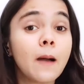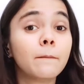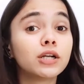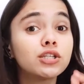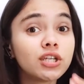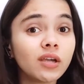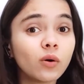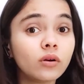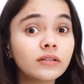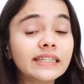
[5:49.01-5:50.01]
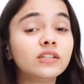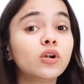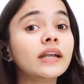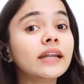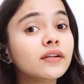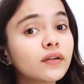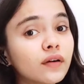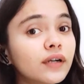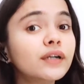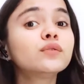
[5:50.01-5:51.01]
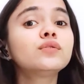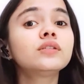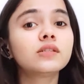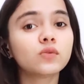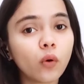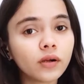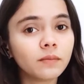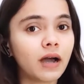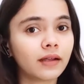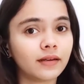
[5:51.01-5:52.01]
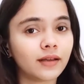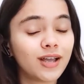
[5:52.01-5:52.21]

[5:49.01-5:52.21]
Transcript: But Jio did not enter into this old market.